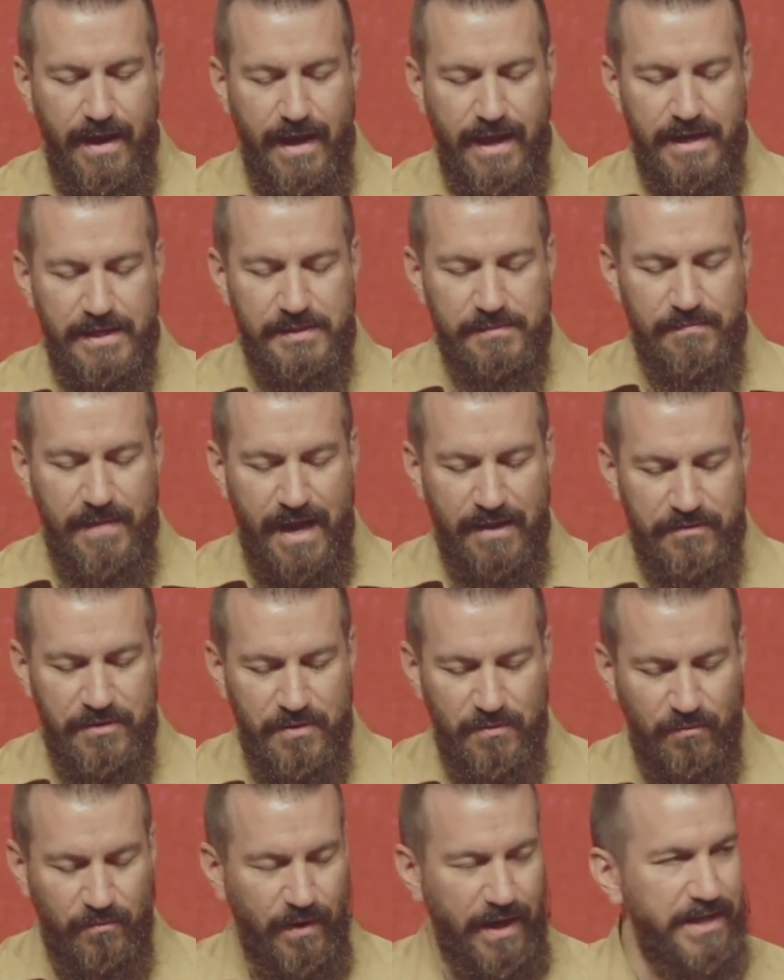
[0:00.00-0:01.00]
And as
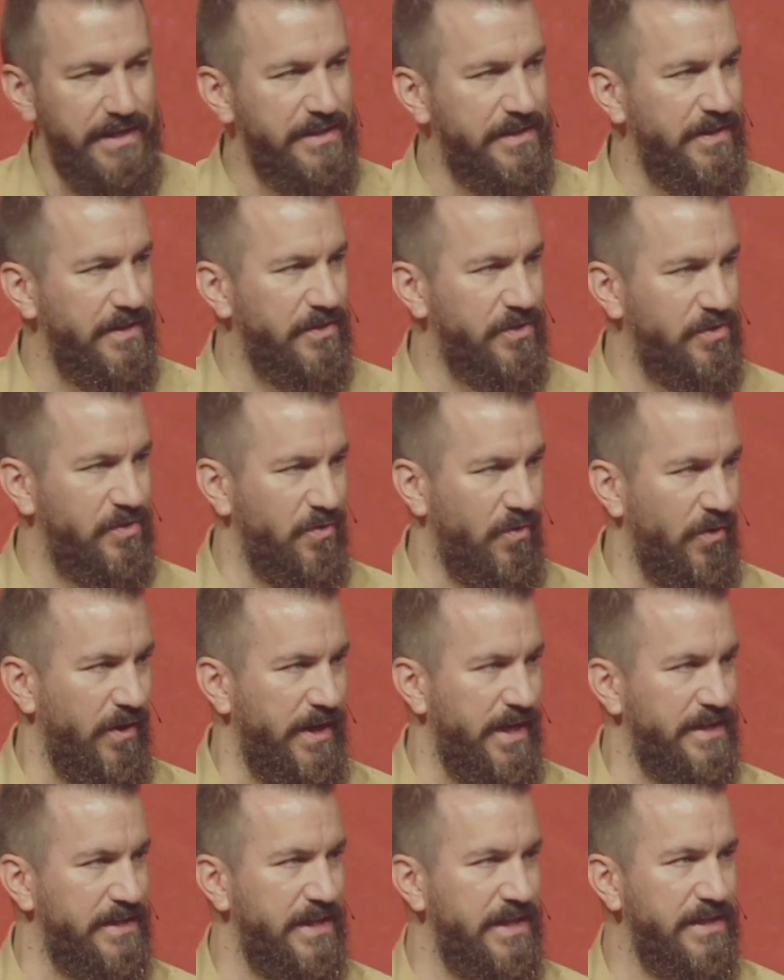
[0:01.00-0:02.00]
Matthew writes this
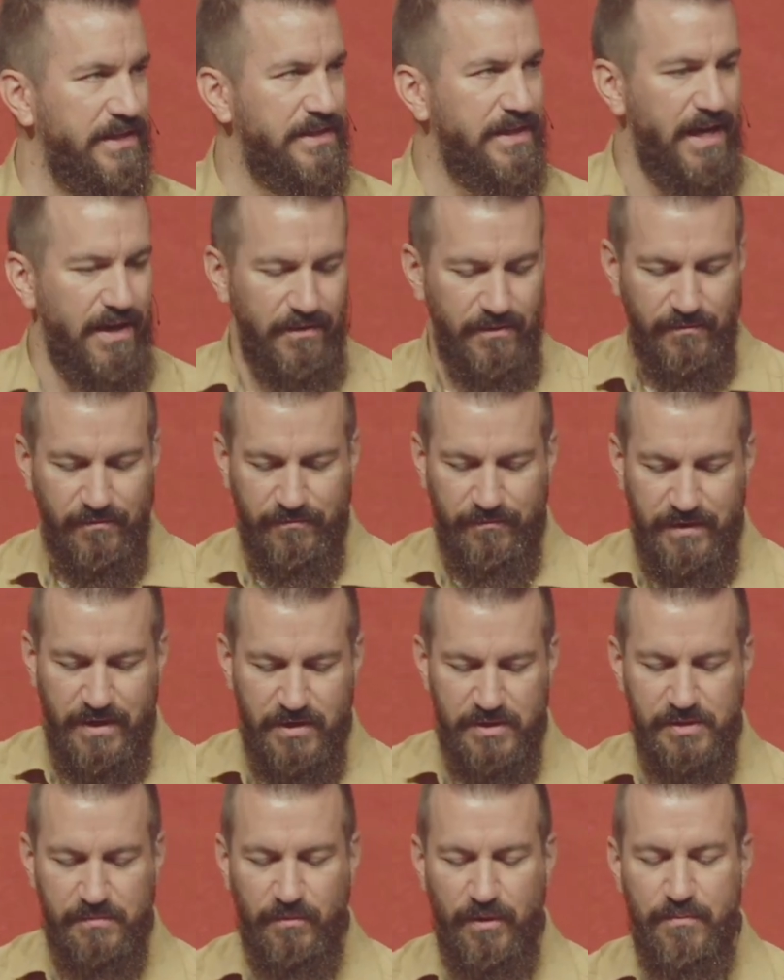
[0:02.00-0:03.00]
story, as he's now
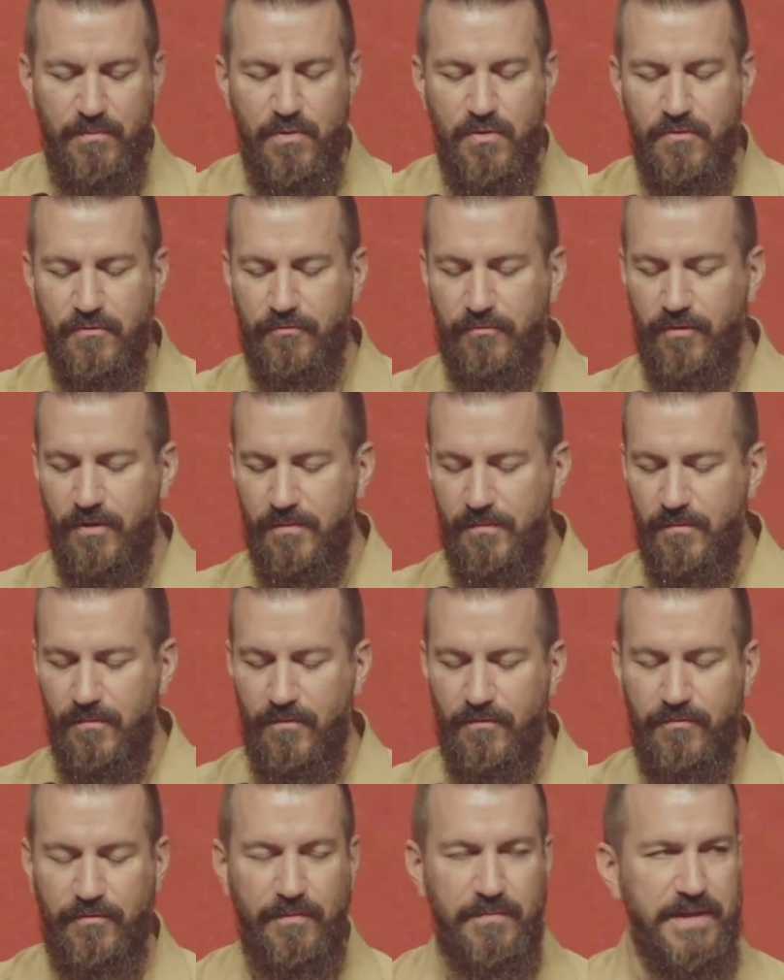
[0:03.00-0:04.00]
years removed
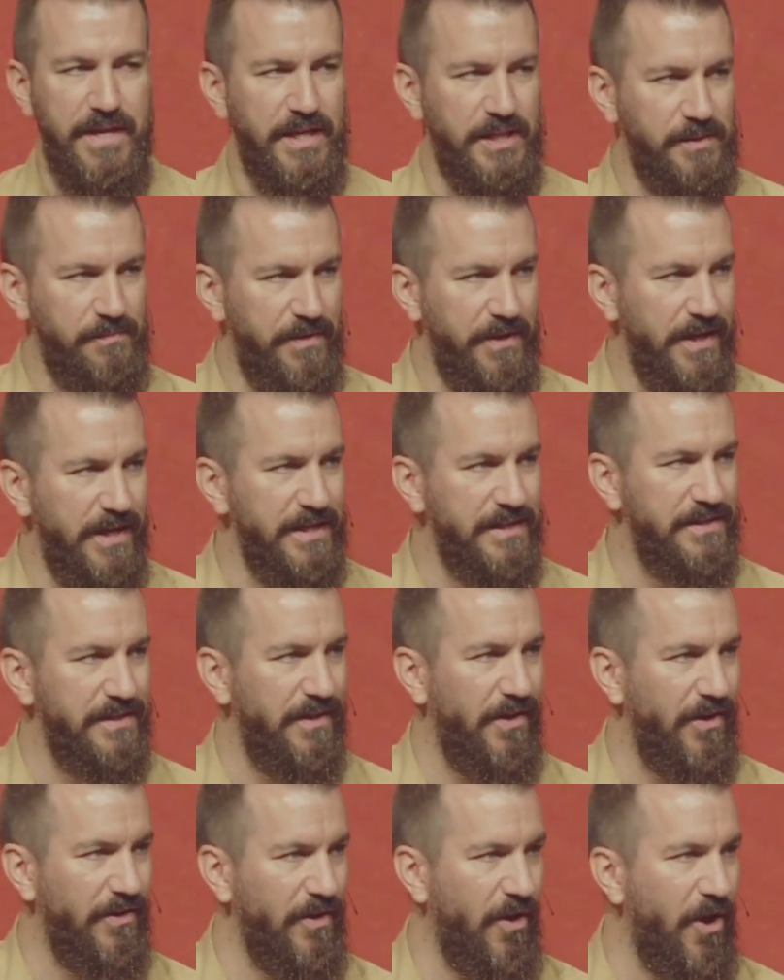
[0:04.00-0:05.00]
from, from the experience
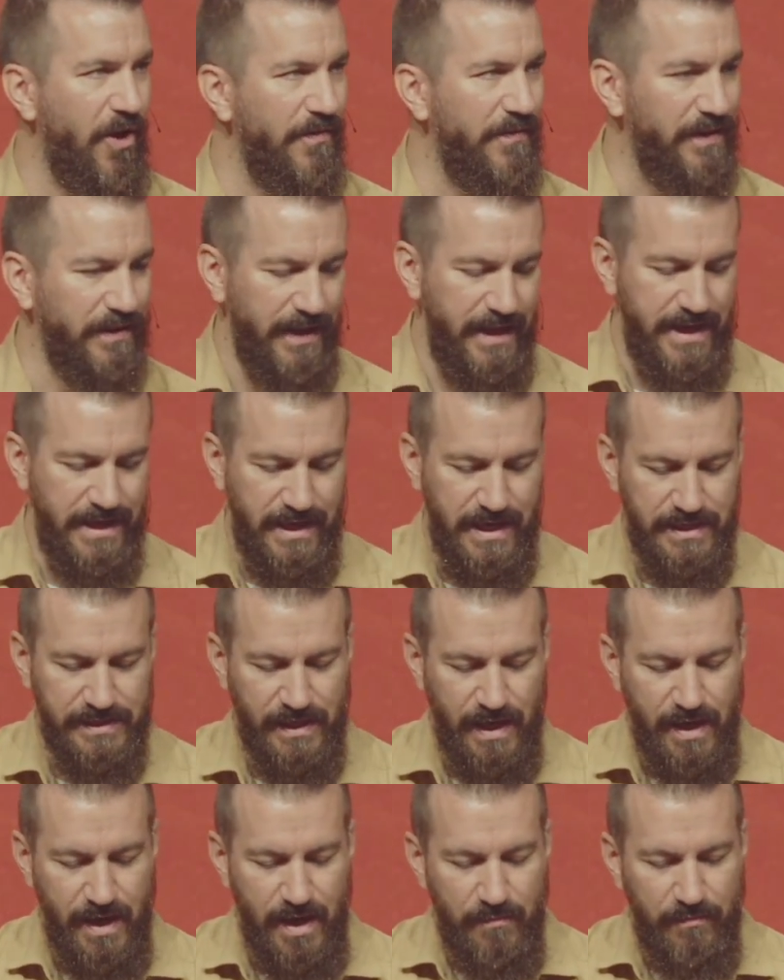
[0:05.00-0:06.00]
on, on the lake,
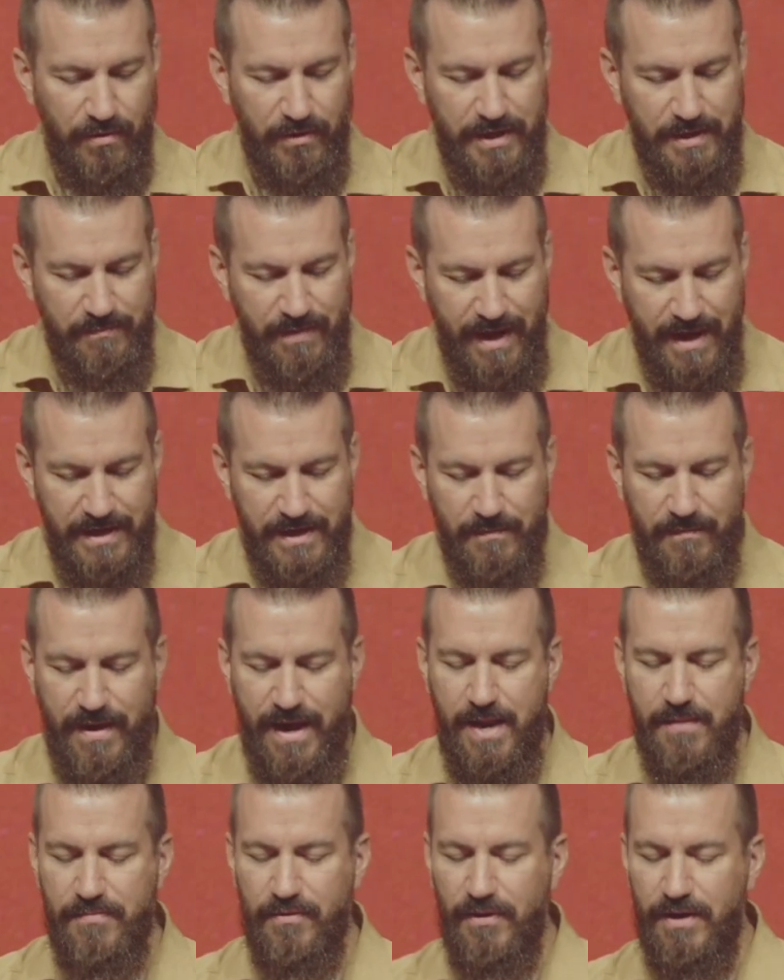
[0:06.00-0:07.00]
he's putting pen to
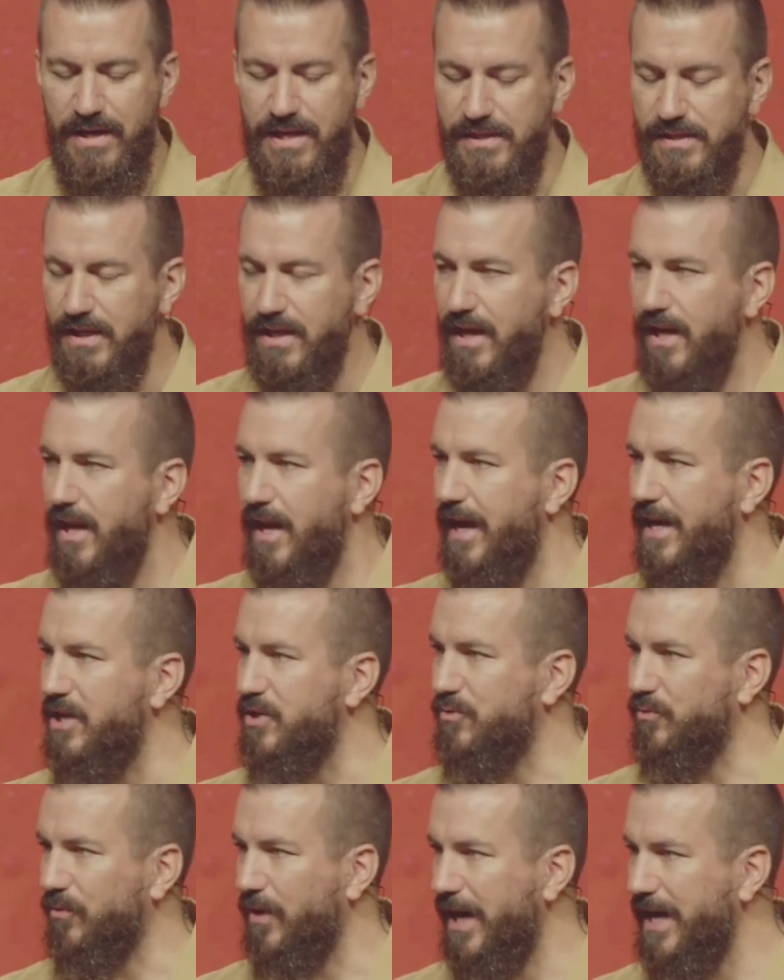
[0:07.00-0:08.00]
paper and he's, and
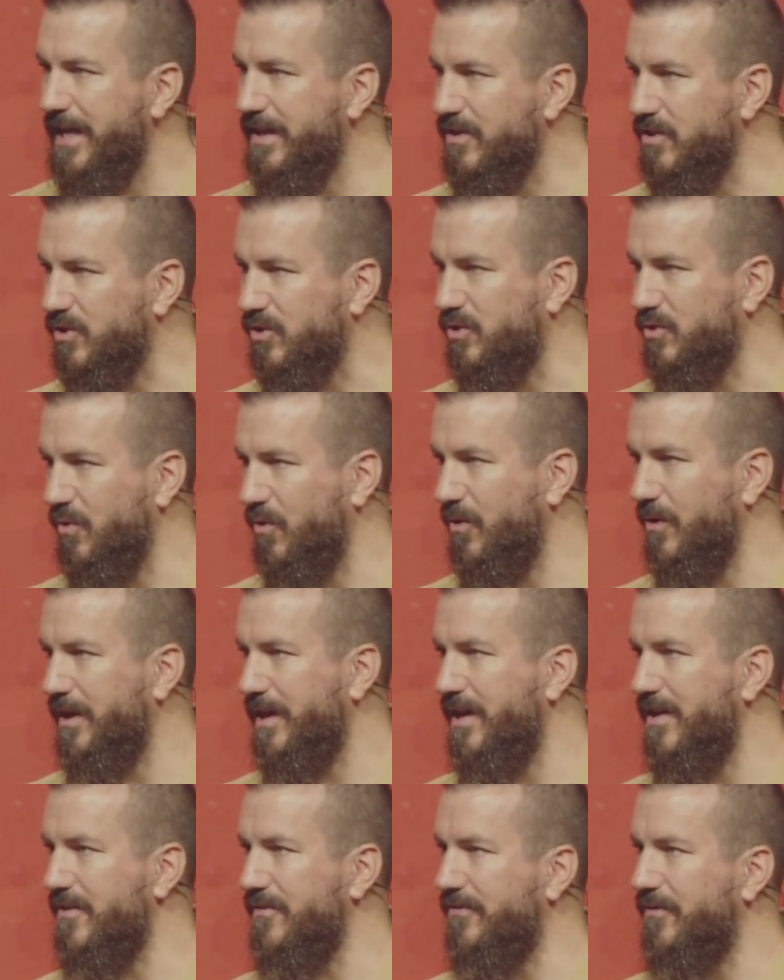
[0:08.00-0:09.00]
he's writing the
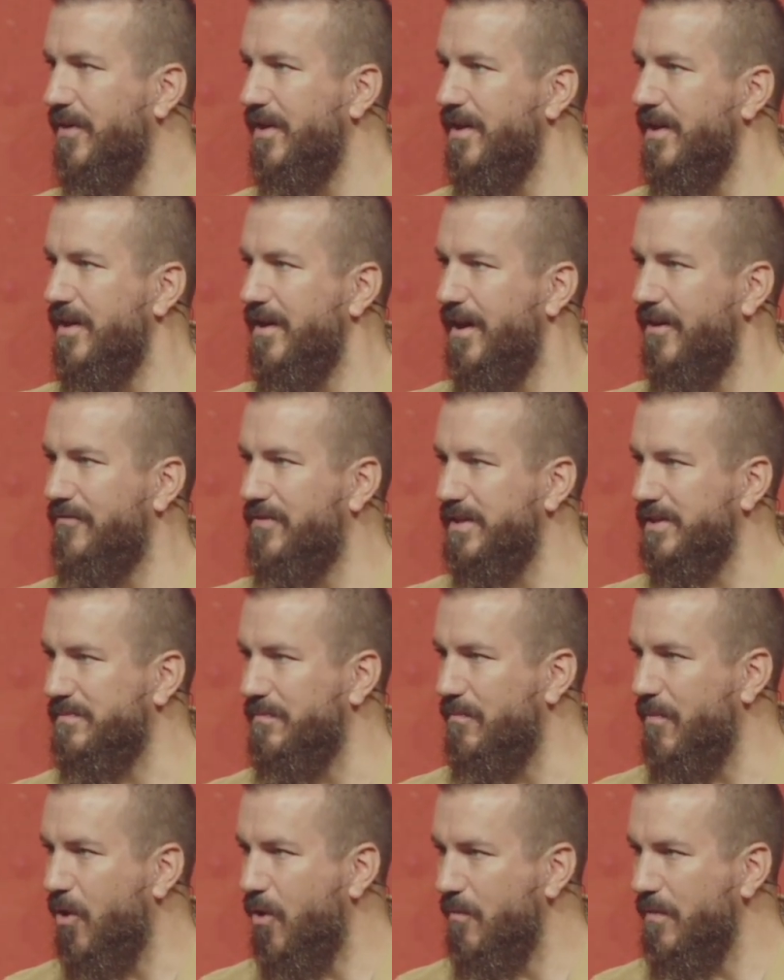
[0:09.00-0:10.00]
story of, of this
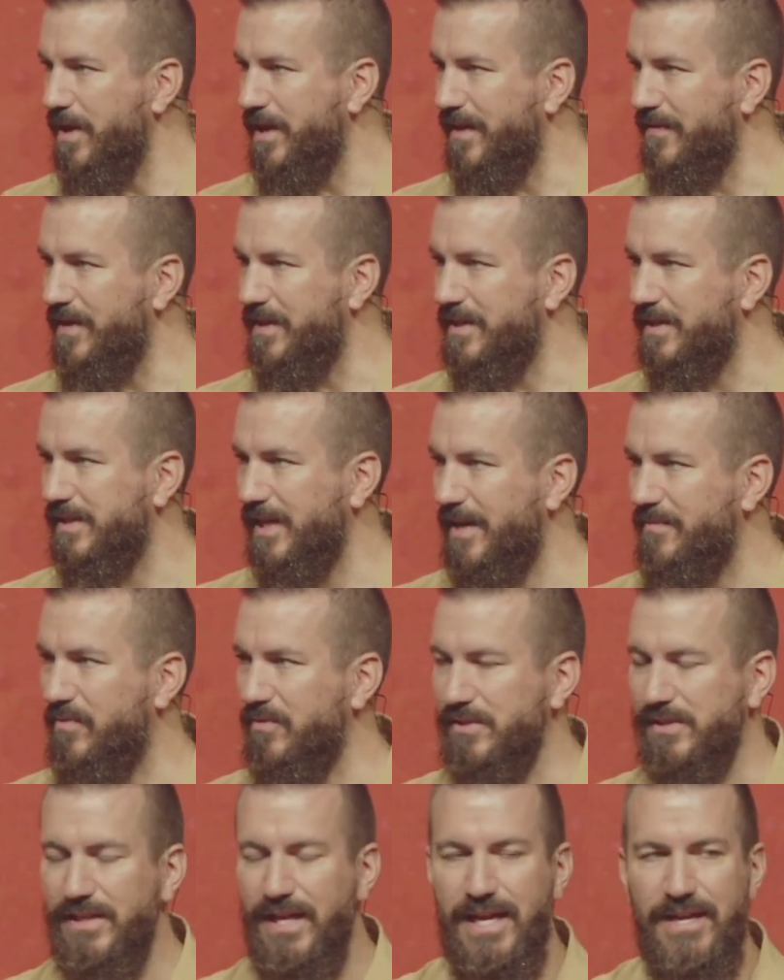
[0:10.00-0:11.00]
moment in the
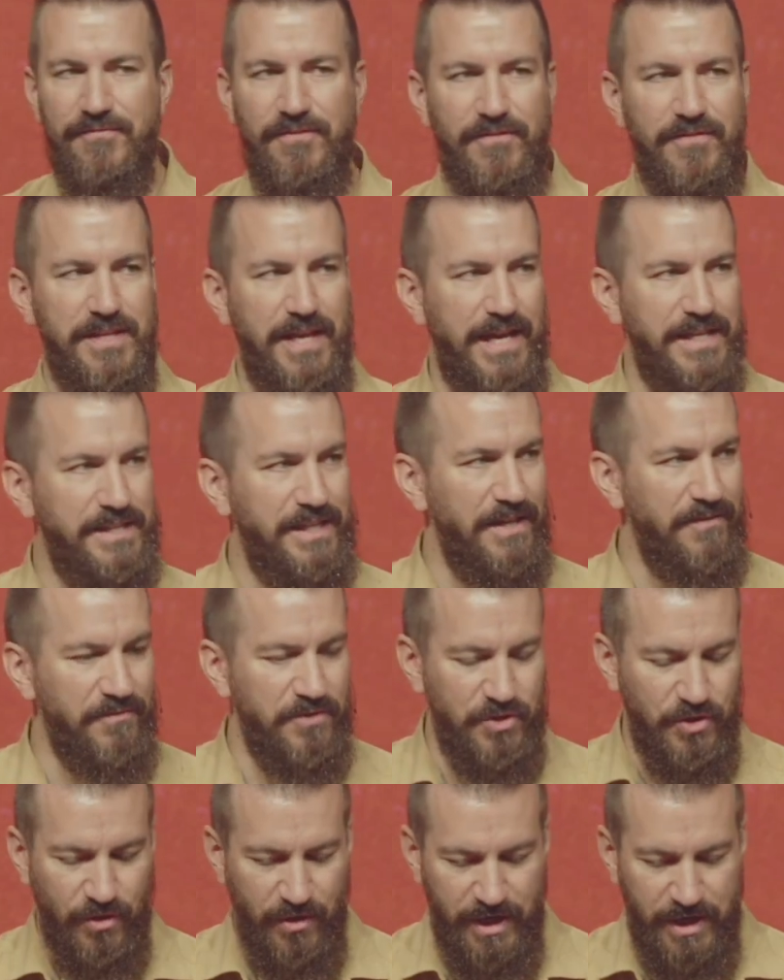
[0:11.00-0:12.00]
disciples' life of, as they've
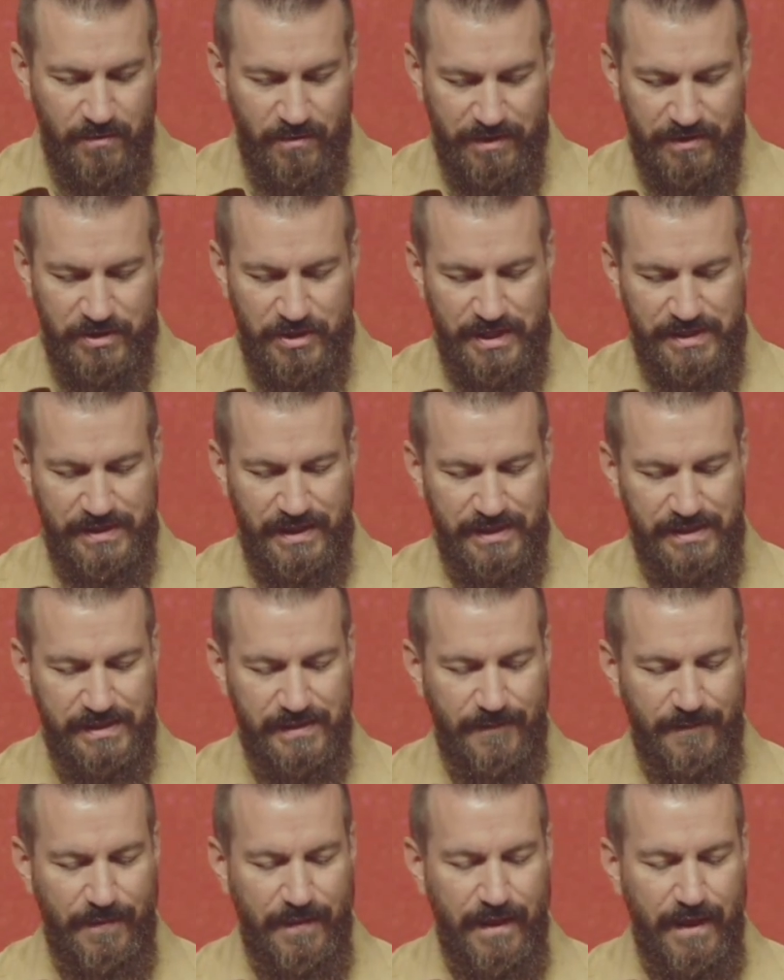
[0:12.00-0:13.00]
journeyed with Jesus